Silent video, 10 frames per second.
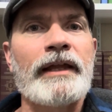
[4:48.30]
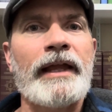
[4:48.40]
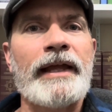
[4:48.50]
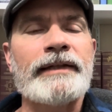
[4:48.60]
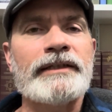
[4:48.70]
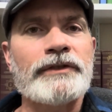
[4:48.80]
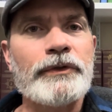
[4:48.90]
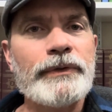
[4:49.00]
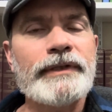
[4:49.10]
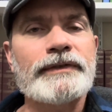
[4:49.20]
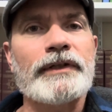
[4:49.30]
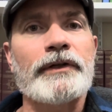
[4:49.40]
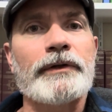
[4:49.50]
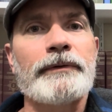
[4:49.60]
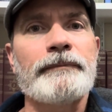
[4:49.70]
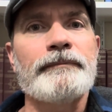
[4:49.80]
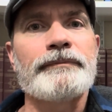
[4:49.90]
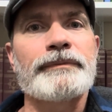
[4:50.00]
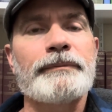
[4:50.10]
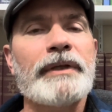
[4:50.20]
And in doing so,
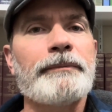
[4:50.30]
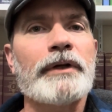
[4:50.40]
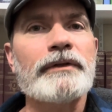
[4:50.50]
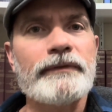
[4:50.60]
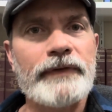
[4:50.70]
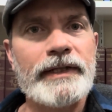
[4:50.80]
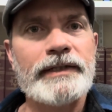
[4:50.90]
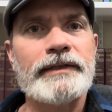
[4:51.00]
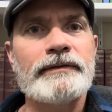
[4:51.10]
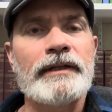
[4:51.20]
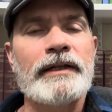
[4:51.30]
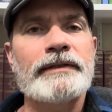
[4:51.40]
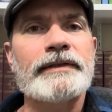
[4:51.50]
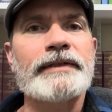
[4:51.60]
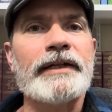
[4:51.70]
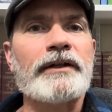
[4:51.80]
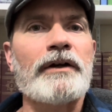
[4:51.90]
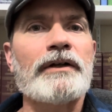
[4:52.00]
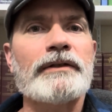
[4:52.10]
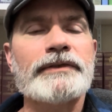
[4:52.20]
be motivated to take
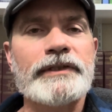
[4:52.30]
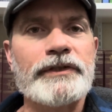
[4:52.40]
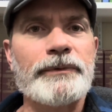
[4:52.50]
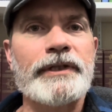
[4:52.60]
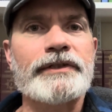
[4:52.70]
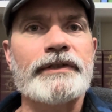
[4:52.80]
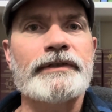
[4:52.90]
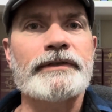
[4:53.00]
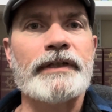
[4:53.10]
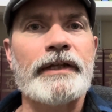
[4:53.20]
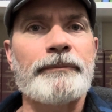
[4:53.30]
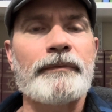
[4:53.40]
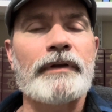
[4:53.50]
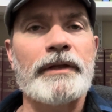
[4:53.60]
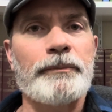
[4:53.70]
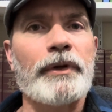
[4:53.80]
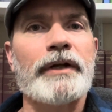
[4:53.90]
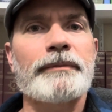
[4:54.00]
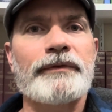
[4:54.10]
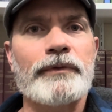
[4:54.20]
all situations in
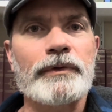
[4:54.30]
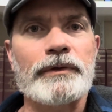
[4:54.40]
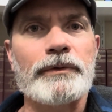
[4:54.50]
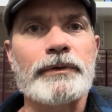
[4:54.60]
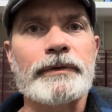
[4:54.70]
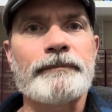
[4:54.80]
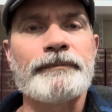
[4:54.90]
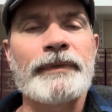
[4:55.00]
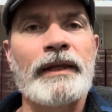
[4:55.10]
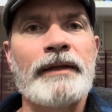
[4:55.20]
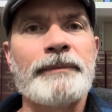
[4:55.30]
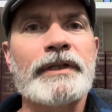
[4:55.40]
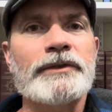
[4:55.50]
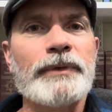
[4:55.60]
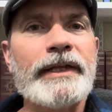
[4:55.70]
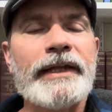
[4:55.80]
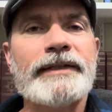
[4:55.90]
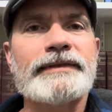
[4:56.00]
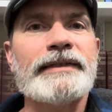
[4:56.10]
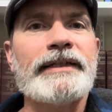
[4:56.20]
prayer before the Lord. Because we
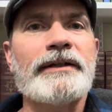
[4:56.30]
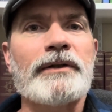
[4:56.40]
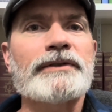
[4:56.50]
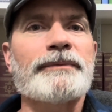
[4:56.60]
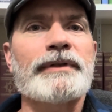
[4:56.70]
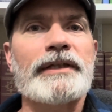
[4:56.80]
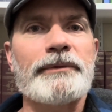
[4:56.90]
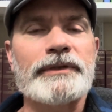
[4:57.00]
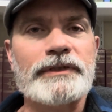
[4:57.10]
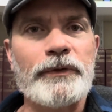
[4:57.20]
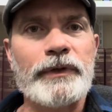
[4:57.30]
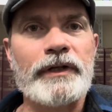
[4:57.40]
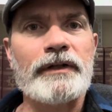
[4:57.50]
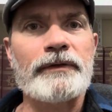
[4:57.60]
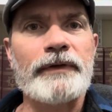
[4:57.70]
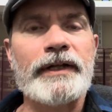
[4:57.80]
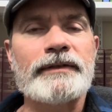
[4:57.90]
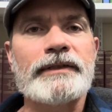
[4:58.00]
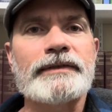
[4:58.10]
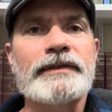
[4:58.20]
can't see ultimately what's going on
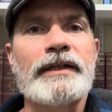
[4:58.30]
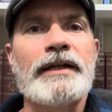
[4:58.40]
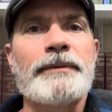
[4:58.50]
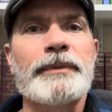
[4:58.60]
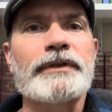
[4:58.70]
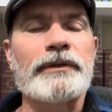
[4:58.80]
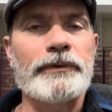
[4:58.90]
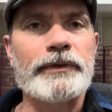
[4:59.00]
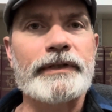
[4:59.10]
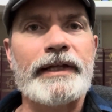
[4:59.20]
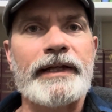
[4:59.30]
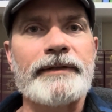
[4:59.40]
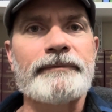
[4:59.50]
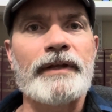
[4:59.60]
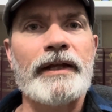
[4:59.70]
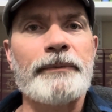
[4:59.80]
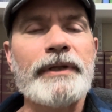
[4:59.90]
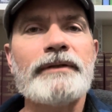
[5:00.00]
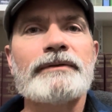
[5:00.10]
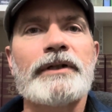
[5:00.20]
around us, but the Lord can. And
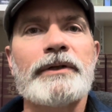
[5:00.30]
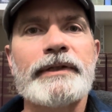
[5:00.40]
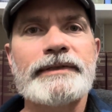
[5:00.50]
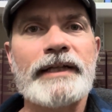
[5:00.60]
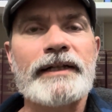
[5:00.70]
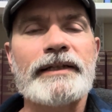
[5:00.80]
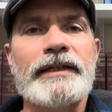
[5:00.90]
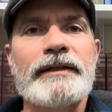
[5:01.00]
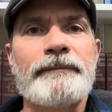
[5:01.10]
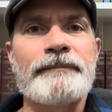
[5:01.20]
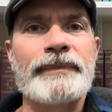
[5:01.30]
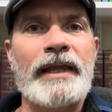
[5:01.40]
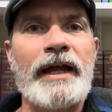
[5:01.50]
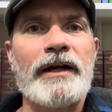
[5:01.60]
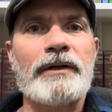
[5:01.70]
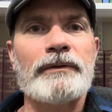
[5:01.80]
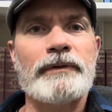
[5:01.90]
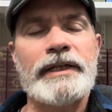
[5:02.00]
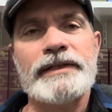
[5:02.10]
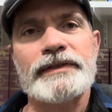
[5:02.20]
we don't know exactly how
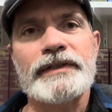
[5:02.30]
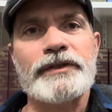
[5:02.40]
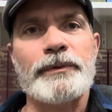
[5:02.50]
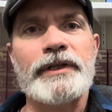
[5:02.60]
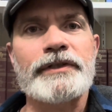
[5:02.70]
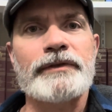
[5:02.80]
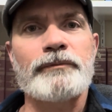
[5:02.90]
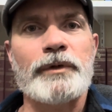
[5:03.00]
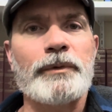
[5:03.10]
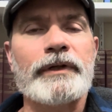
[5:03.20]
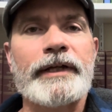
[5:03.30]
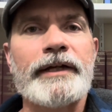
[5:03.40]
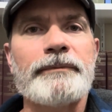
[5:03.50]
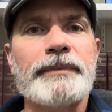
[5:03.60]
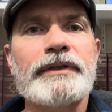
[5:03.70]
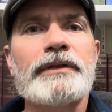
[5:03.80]
each situation will work out, but the